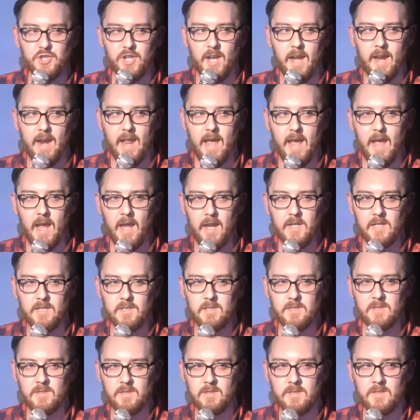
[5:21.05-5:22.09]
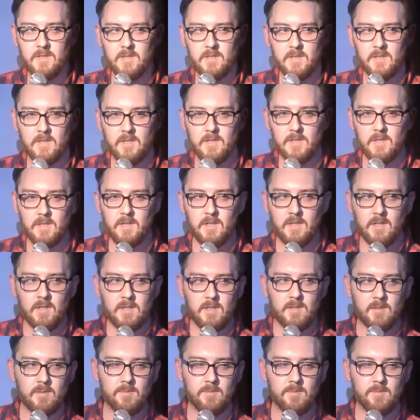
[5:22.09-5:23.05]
And, uh,